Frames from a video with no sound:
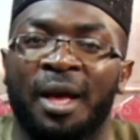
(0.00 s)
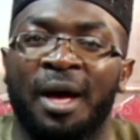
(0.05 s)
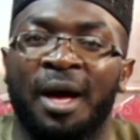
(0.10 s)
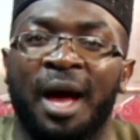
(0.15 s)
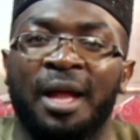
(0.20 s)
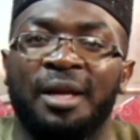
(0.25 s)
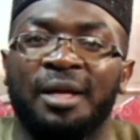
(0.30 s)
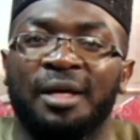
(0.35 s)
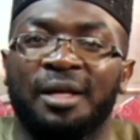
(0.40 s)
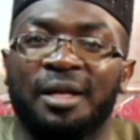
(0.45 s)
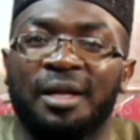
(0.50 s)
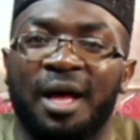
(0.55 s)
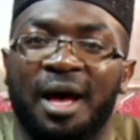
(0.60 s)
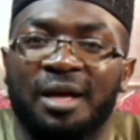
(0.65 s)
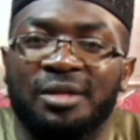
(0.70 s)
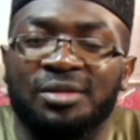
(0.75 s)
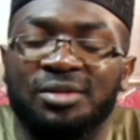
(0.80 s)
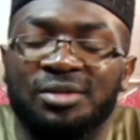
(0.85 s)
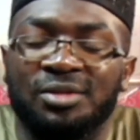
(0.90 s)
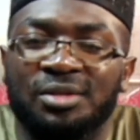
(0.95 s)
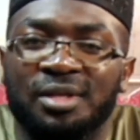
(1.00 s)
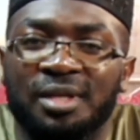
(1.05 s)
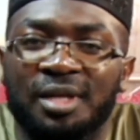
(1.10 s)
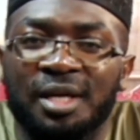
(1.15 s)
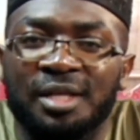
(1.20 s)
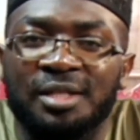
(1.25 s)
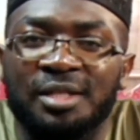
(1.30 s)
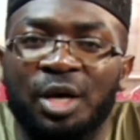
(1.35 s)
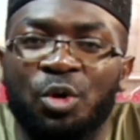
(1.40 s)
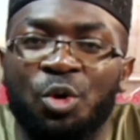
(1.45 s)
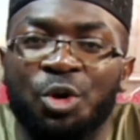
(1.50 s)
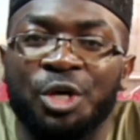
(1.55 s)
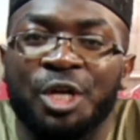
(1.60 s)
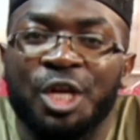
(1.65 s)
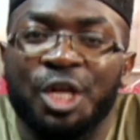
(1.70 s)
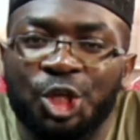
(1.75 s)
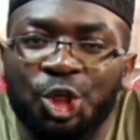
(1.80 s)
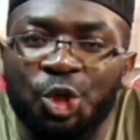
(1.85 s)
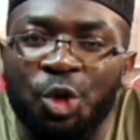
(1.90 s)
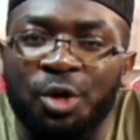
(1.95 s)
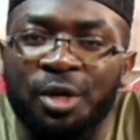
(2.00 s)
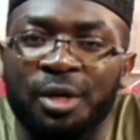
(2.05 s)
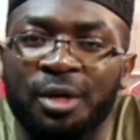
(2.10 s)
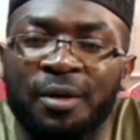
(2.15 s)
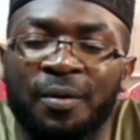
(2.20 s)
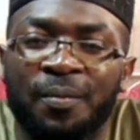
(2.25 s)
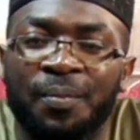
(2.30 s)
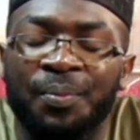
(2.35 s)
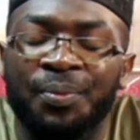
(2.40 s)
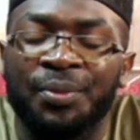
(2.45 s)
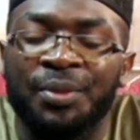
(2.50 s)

Al-Ikhlas is a condition